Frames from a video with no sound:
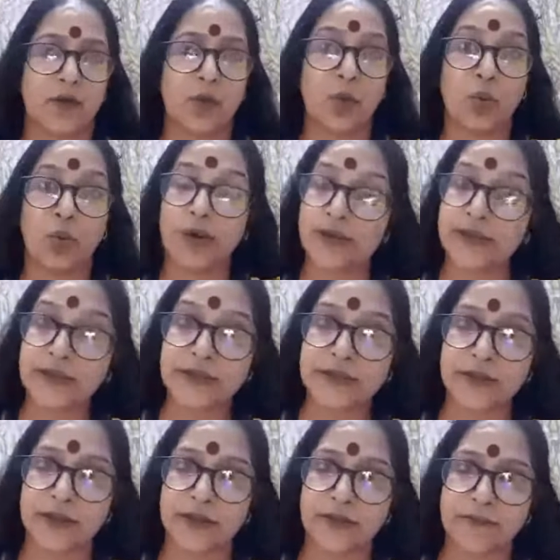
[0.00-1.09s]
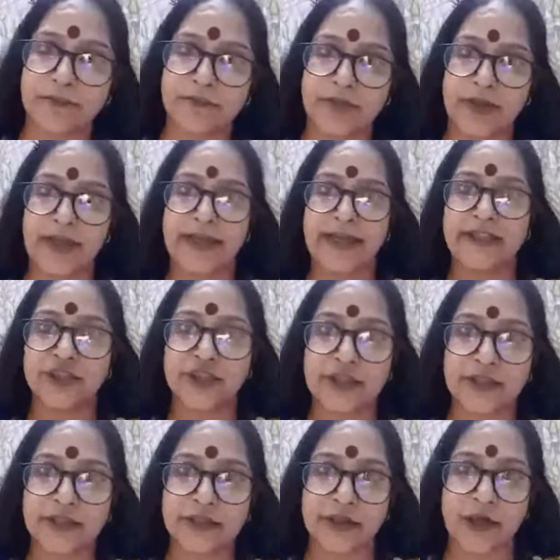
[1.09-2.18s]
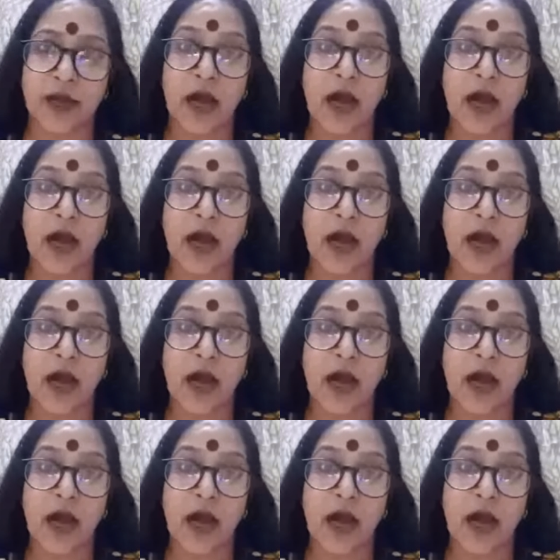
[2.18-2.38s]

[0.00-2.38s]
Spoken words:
Oh, a teacher, an educator,